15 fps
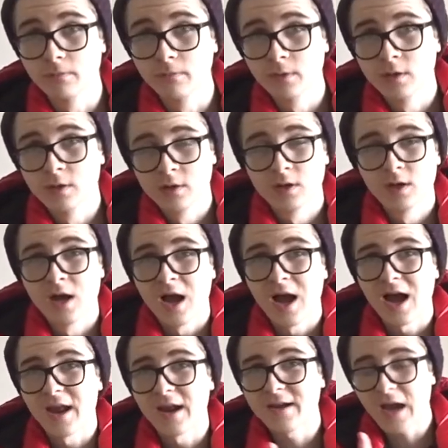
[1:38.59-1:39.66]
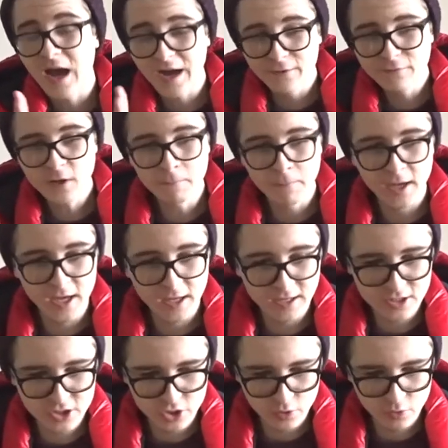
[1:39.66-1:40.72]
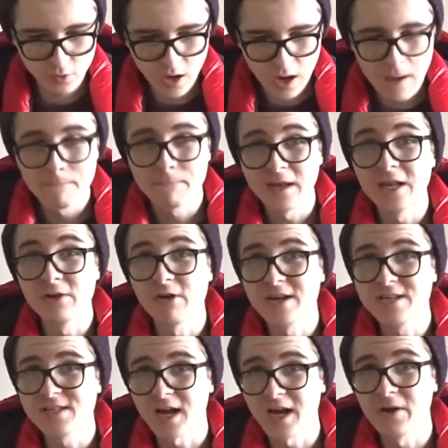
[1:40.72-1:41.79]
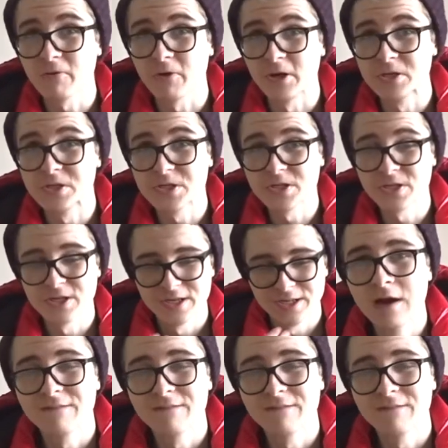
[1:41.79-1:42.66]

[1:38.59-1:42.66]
and I kind of compared it to Billy Ray Cyrus.